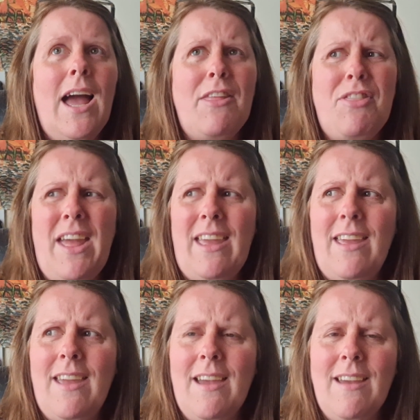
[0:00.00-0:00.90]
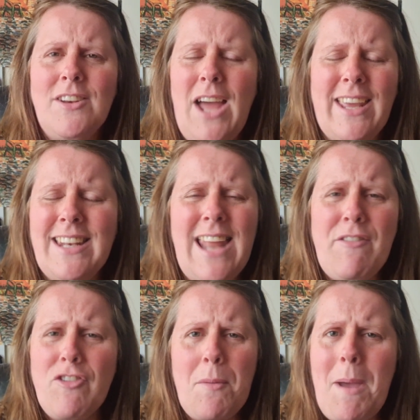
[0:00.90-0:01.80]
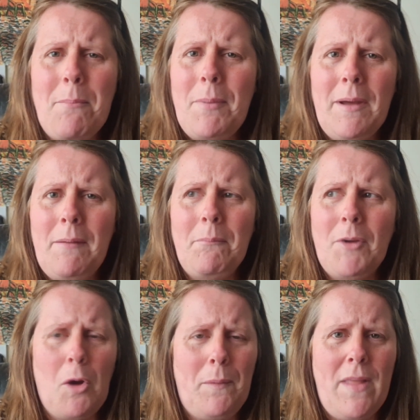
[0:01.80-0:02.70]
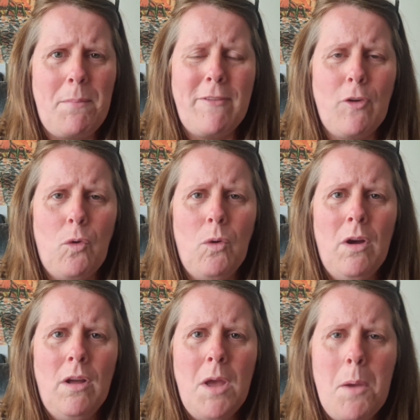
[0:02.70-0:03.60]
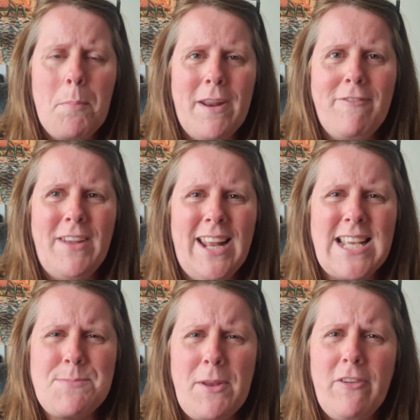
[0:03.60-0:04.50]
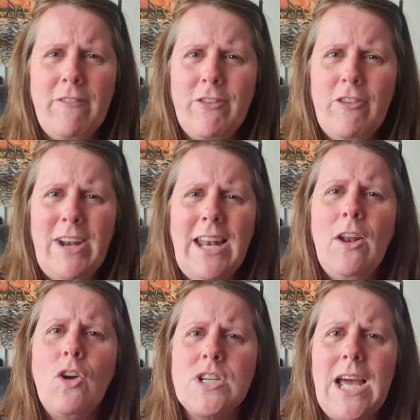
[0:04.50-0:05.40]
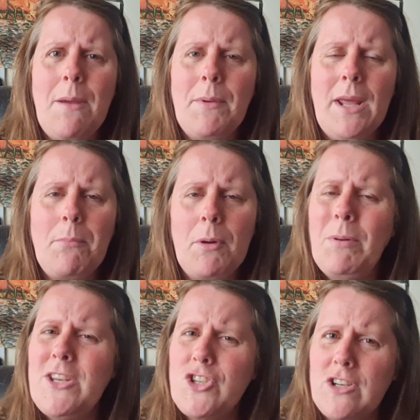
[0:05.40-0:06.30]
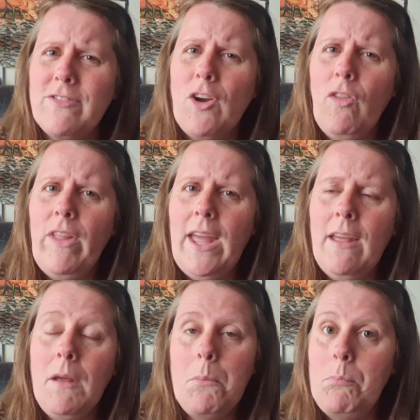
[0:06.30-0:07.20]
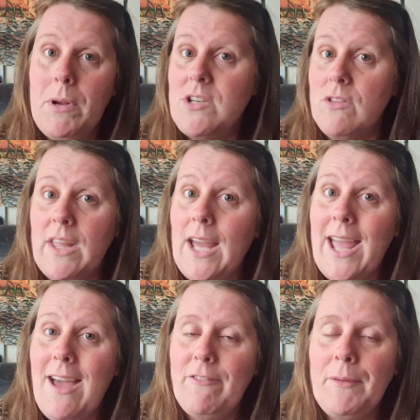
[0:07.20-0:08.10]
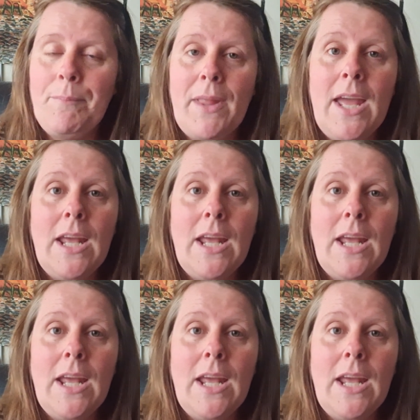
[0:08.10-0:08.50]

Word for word: I think I can never remember going there before, but I feel like it's been around for a really long time and I probably should have gone there but I don't think I have.